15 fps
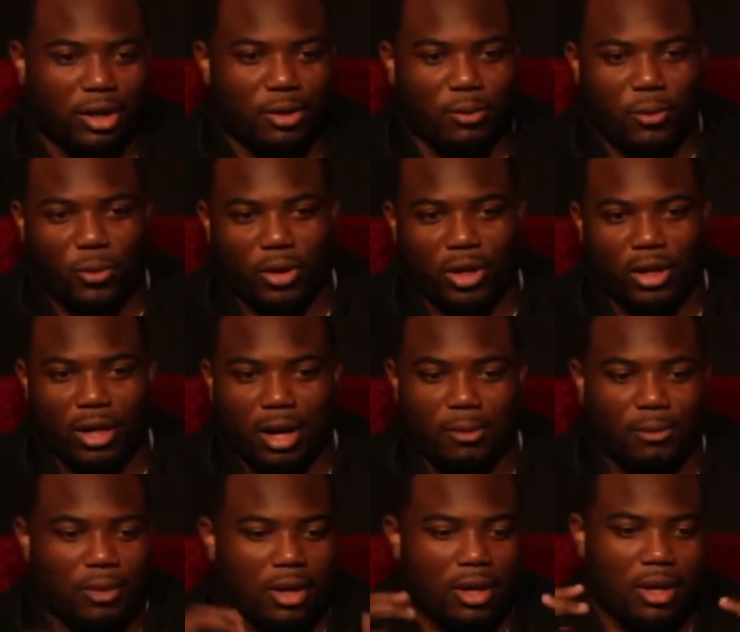in the morning and
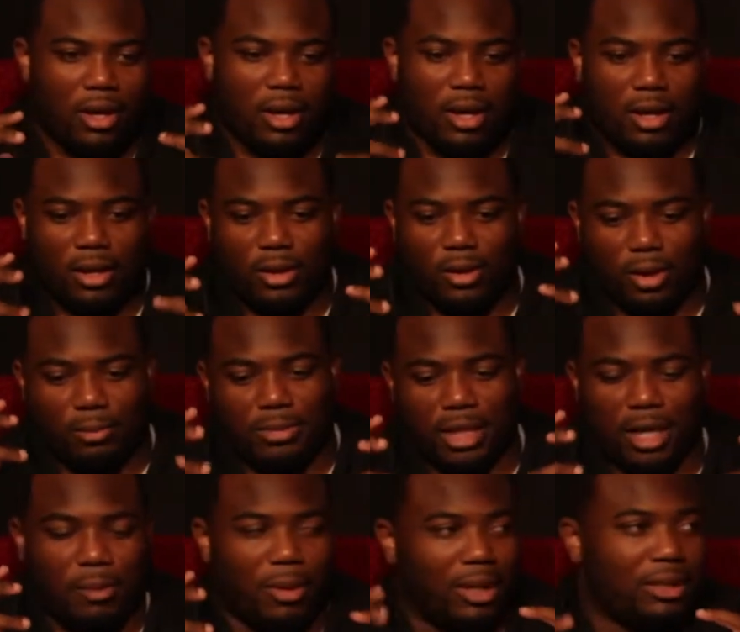I'm
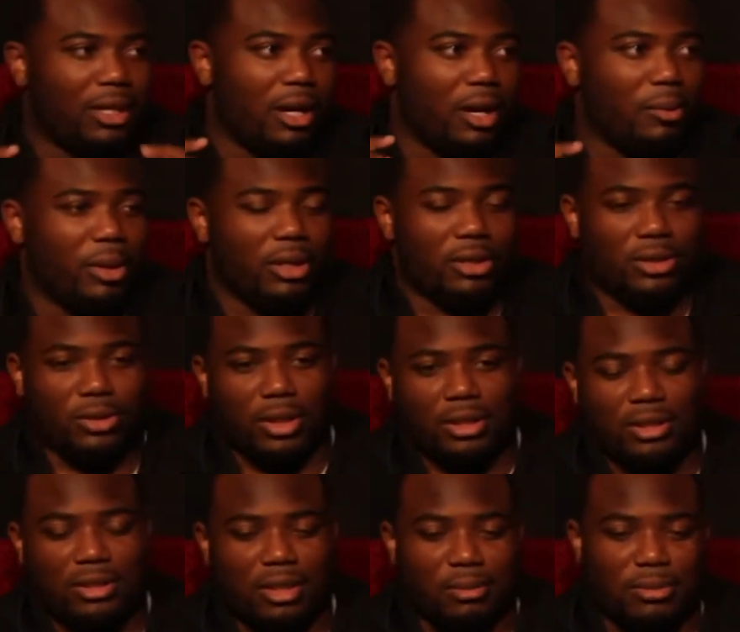taking my time getting
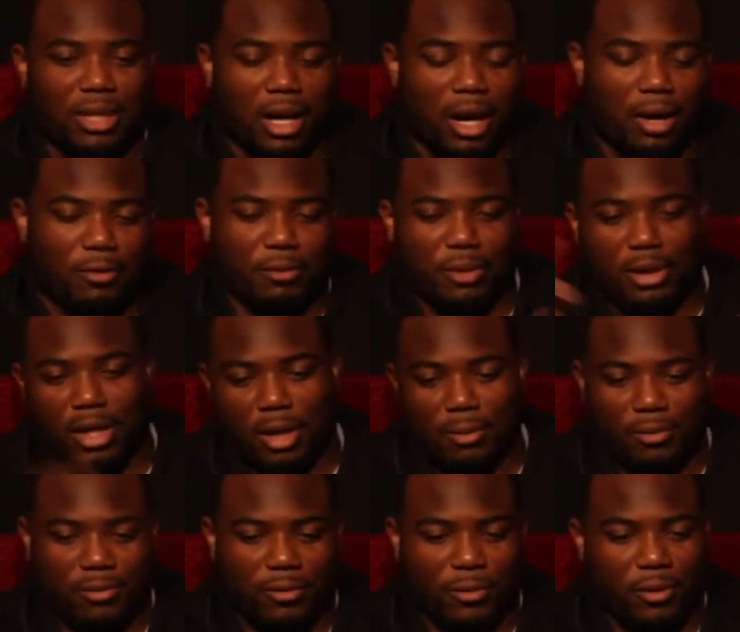dressed because I'm tired from the day
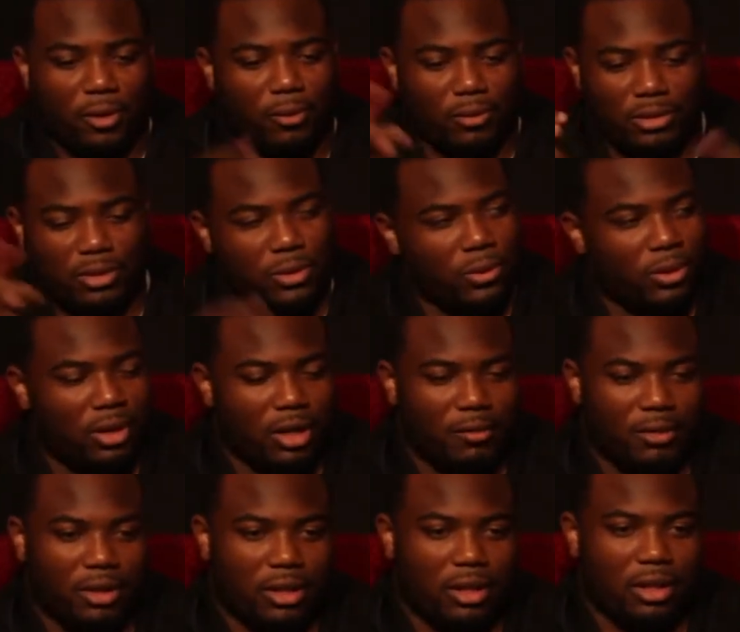before and with school and
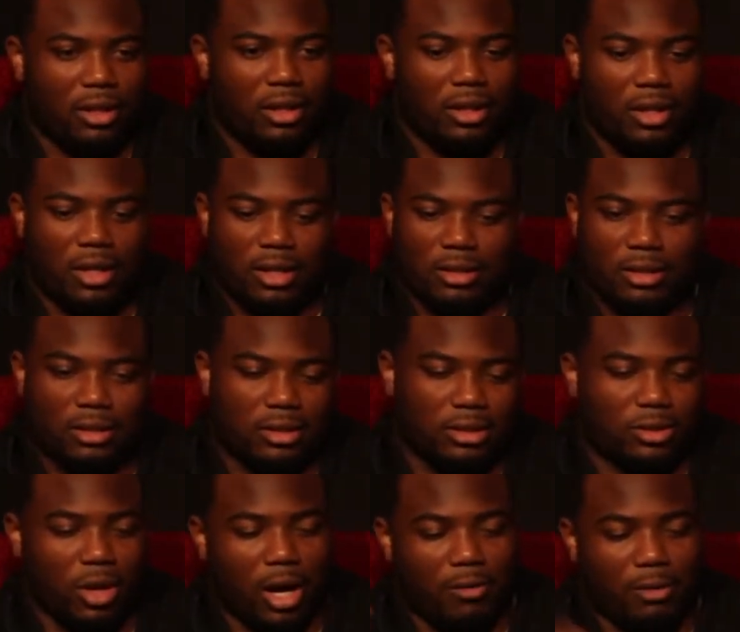everything. She'd
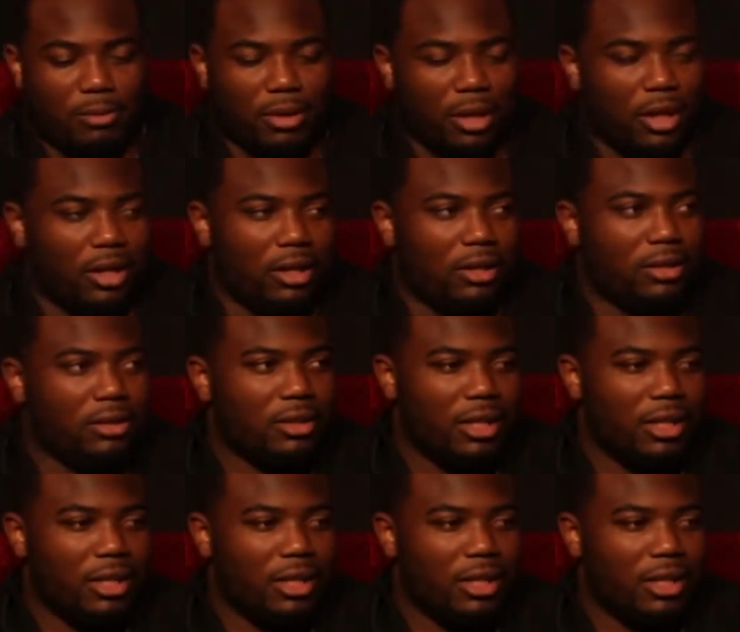just drive up to Laney.